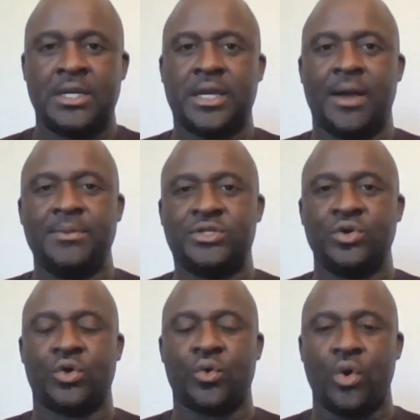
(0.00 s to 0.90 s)
come
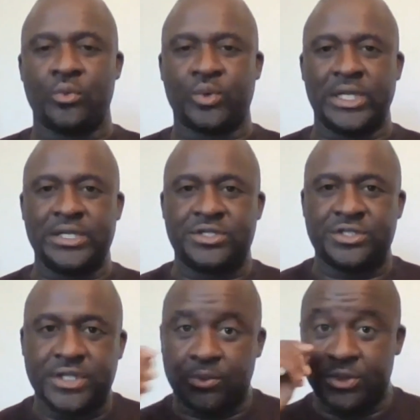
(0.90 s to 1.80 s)
into a growing
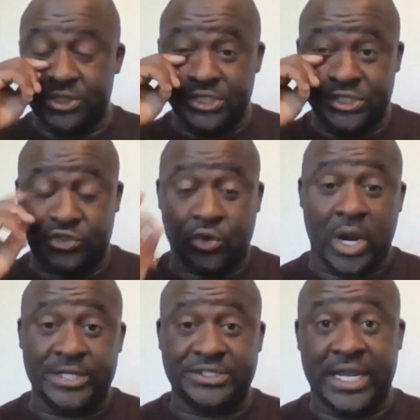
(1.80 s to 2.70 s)
relationship with Jesus
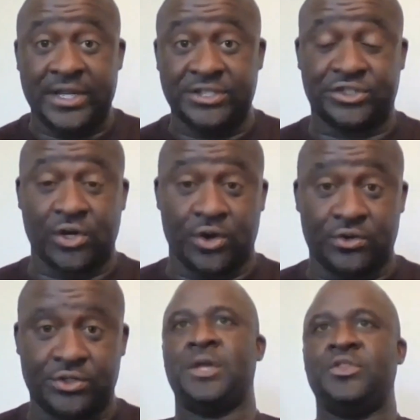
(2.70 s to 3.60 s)
Christ and his church.